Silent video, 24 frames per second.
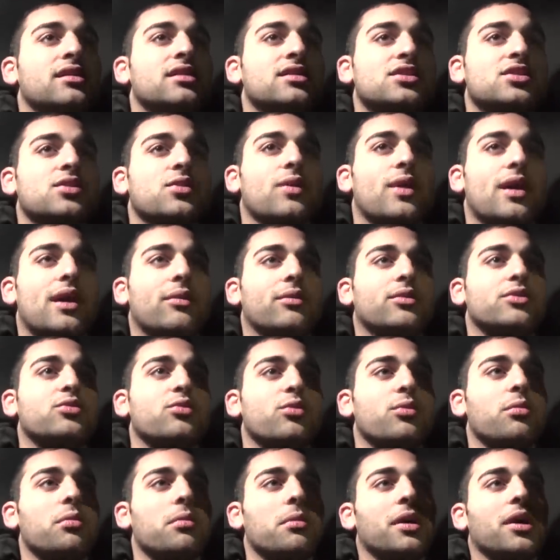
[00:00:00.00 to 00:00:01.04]
squat, which
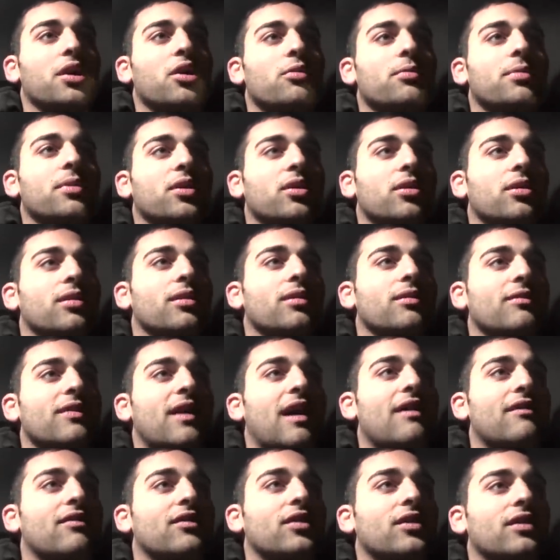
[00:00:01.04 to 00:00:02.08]
would be my opener.
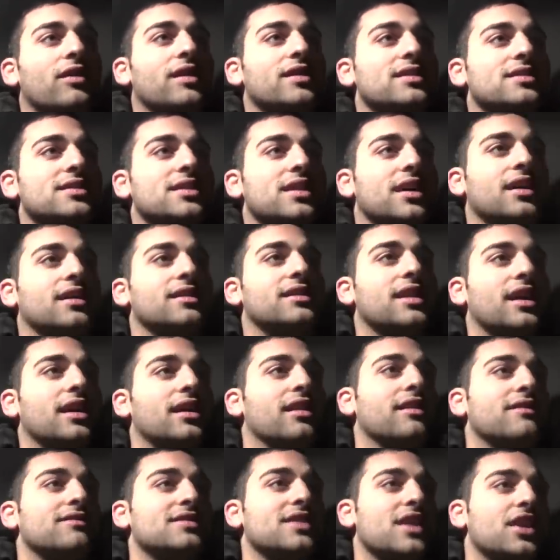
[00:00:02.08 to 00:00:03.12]
After this
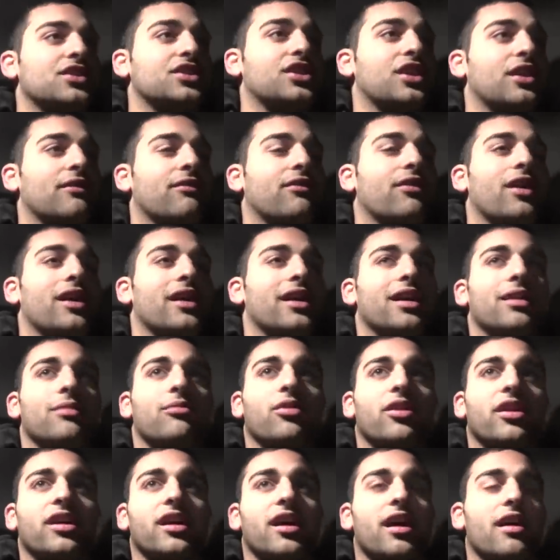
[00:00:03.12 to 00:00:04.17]
deadlift session on Friday, I'm
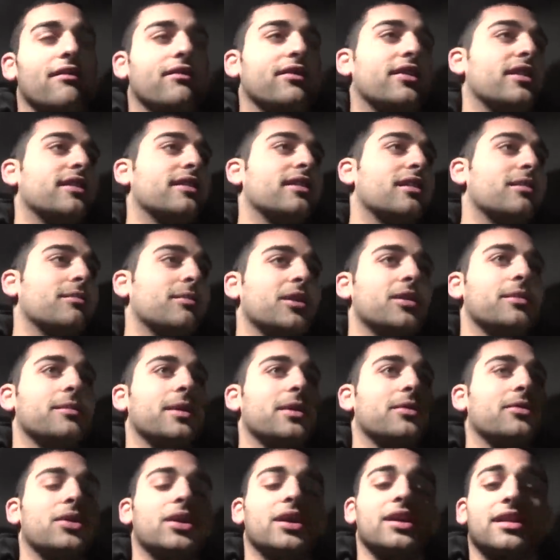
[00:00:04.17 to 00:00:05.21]
pretty confident that I'm going to be
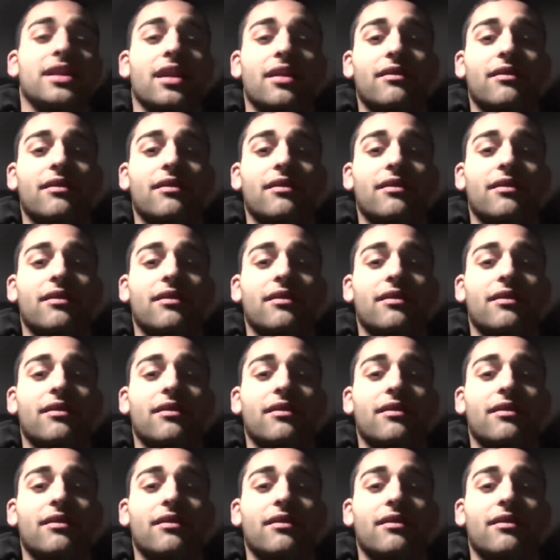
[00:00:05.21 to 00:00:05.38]
able to hit